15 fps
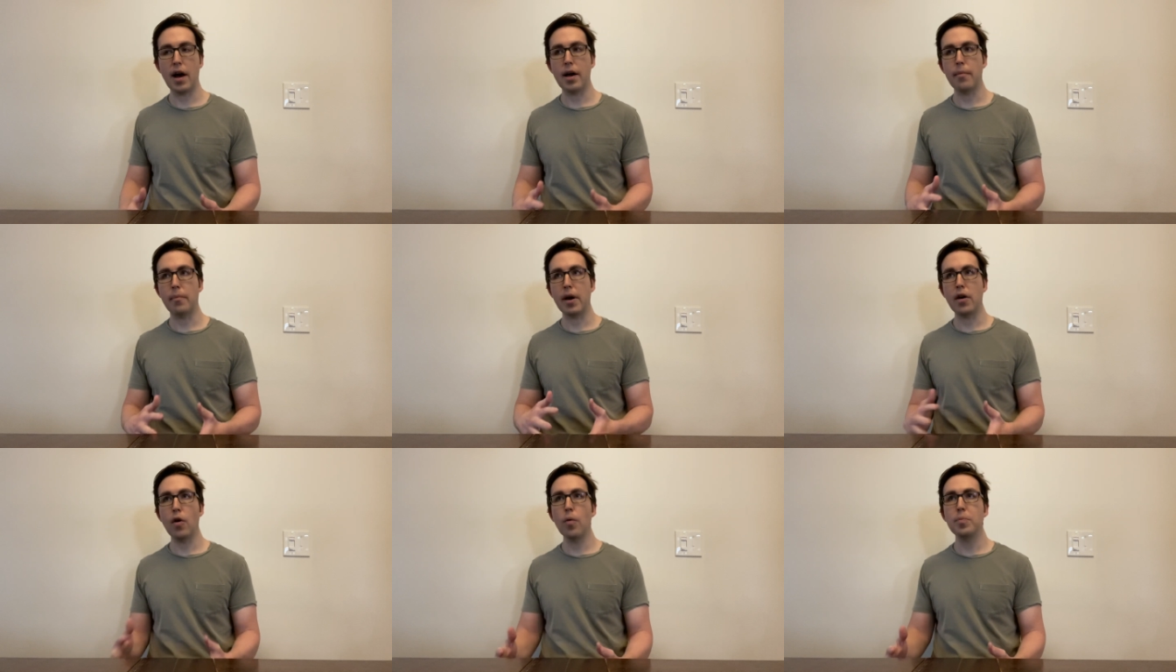My
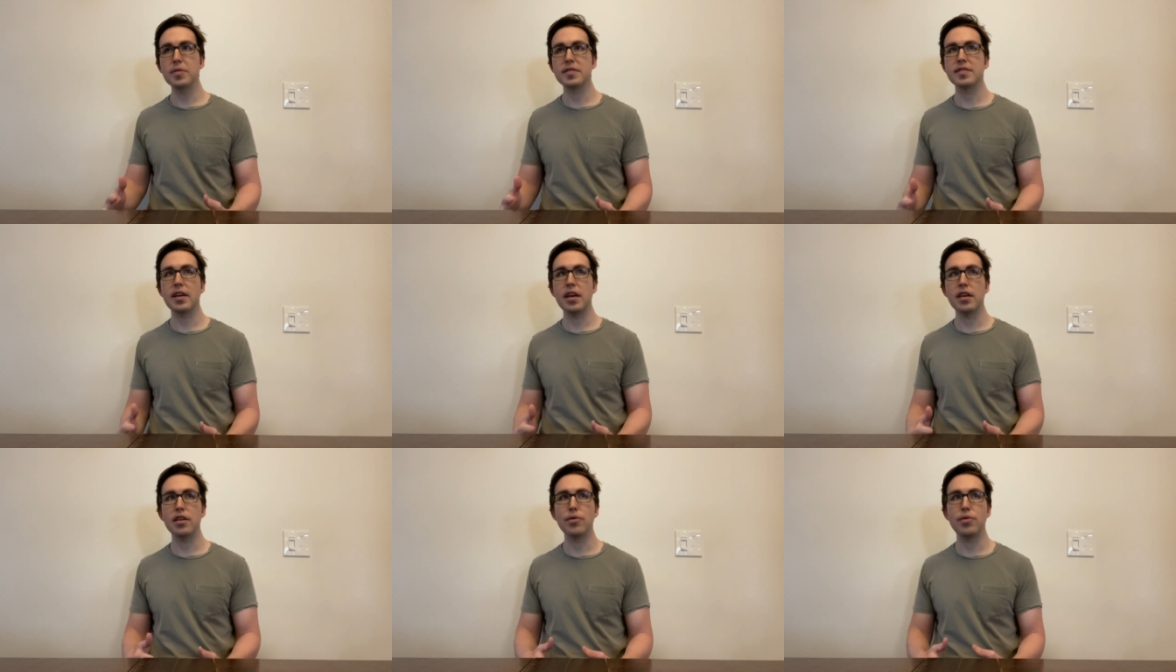hope is
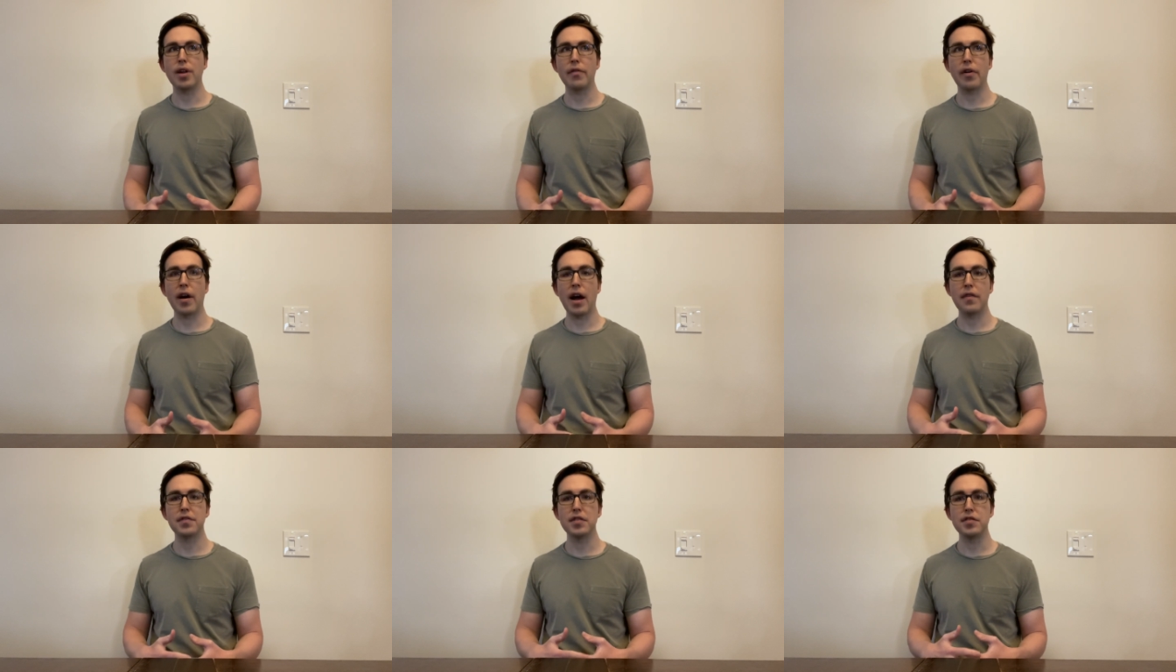that you never
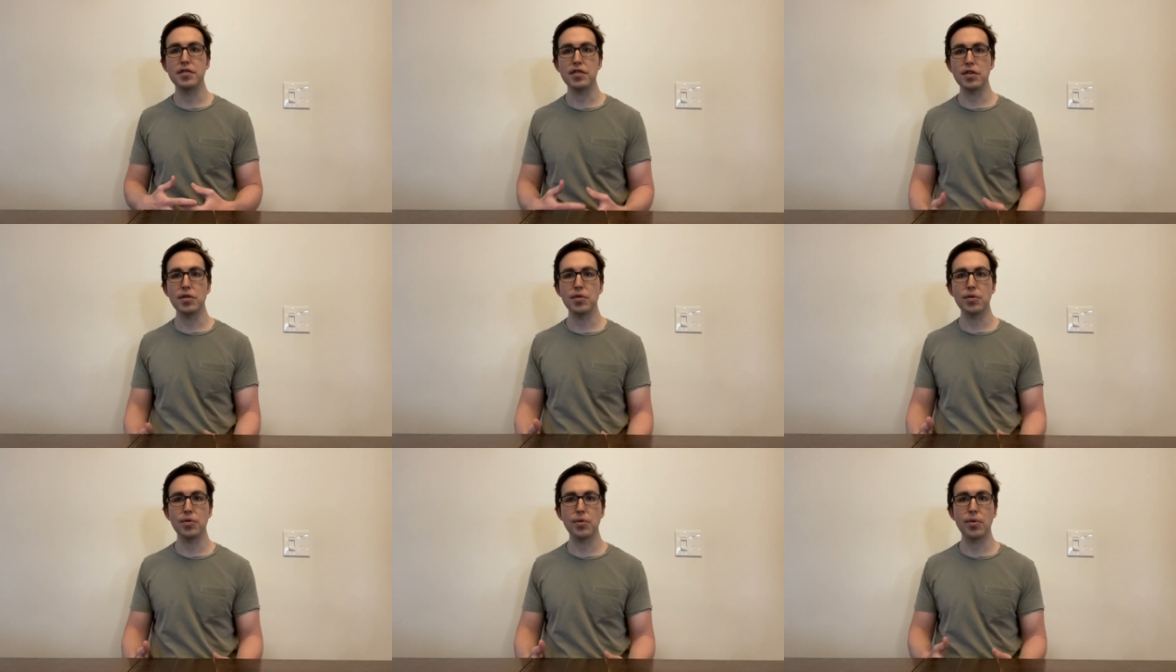have to
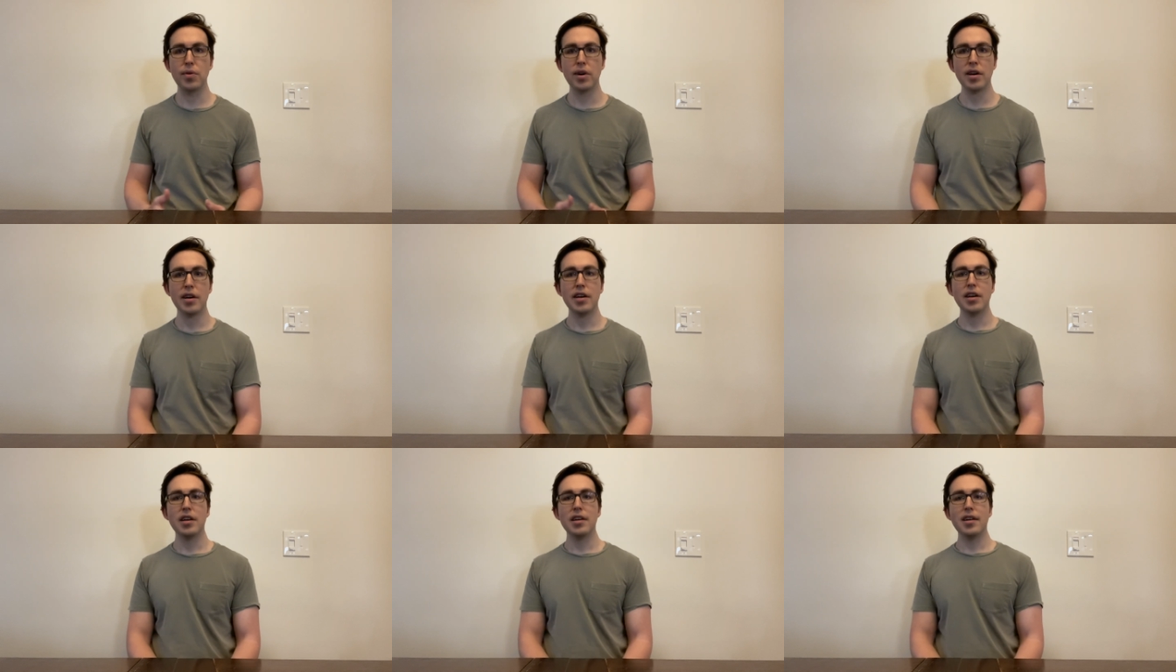do
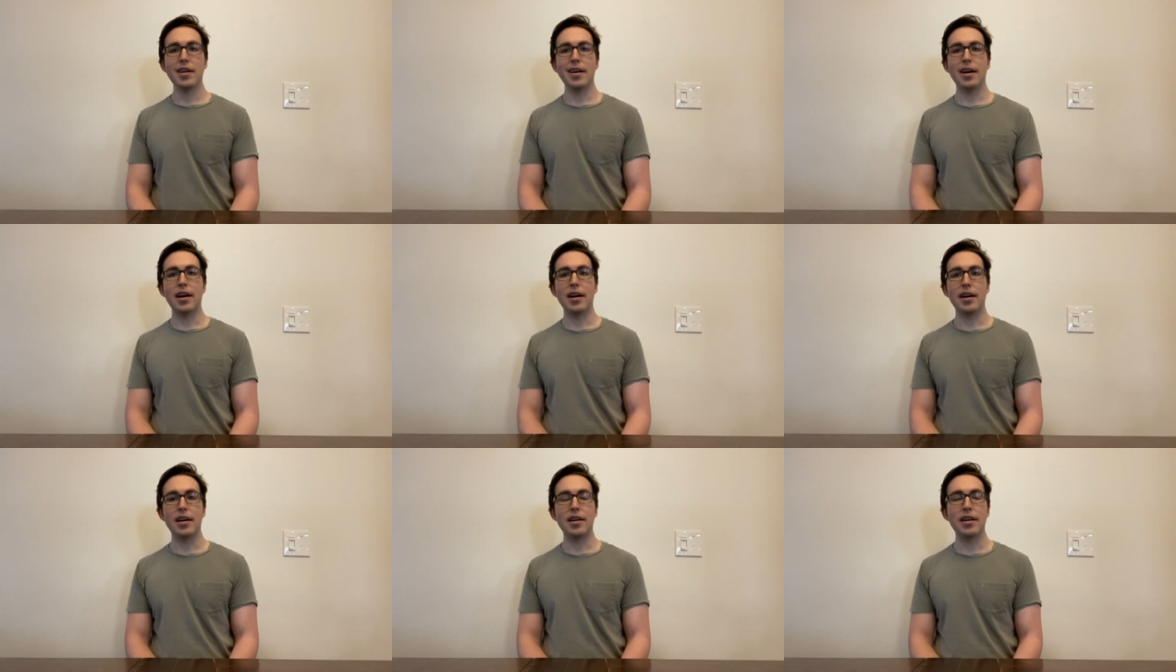
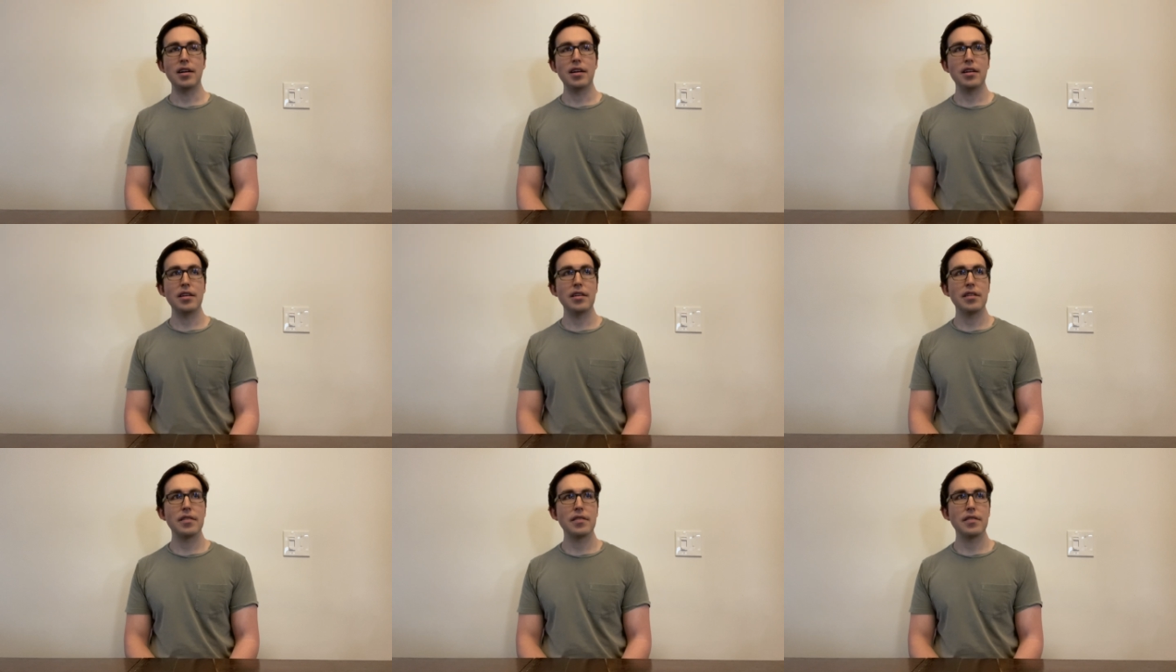a